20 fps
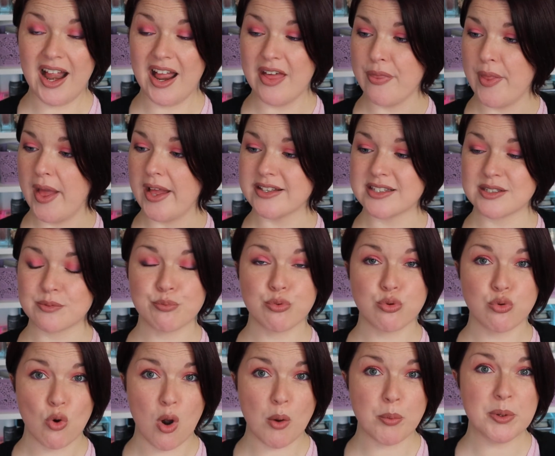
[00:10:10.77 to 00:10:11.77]
and that's
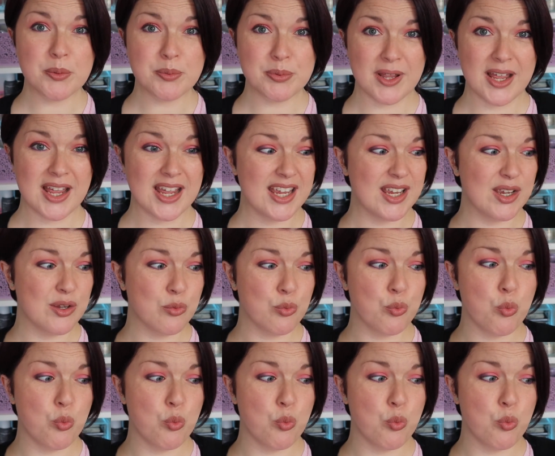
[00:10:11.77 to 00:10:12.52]
probably